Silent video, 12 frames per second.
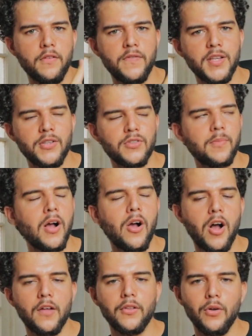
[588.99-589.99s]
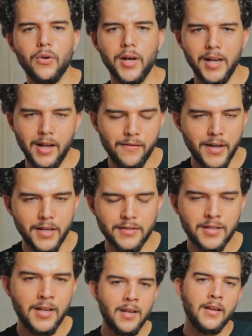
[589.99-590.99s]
videos about how the local life is.